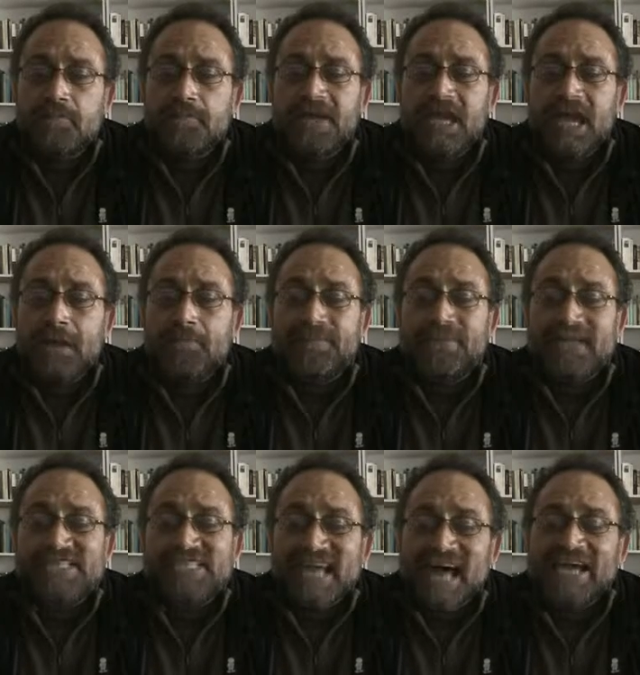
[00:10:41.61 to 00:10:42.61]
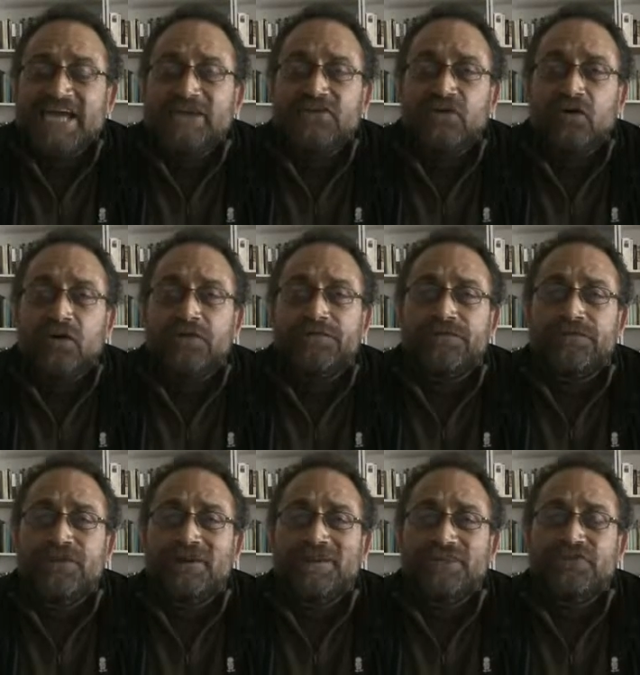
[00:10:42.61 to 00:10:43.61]
become the site
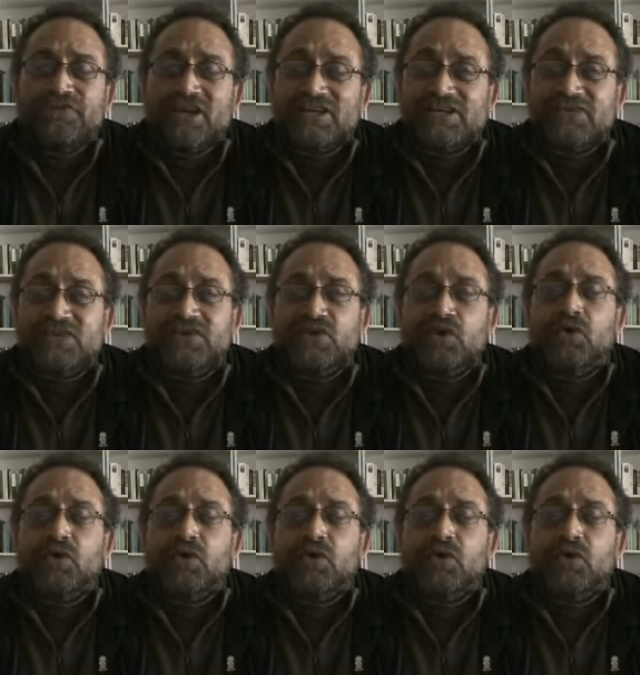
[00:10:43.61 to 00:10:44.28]
of justice,